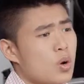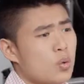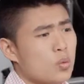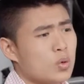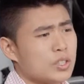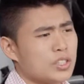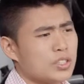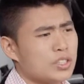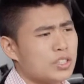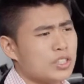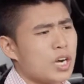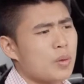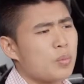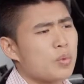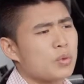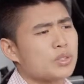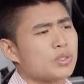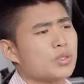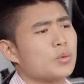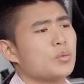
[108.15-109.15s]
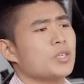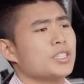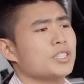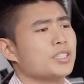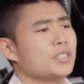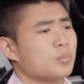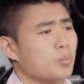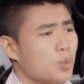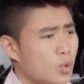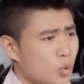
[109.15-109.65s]
which doubles the
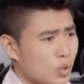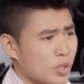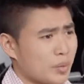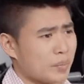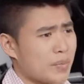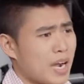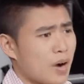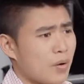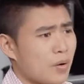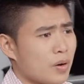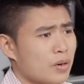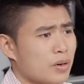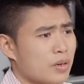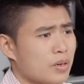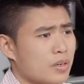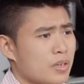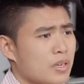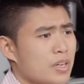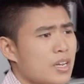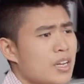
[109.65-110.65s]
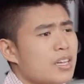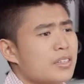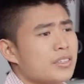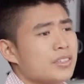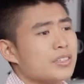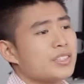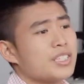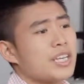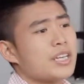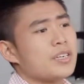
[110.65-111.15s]
winch pulling power.
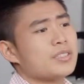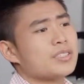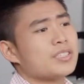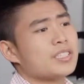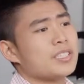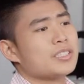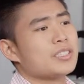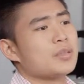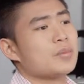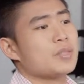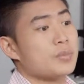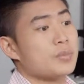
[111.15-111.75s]
The standard system is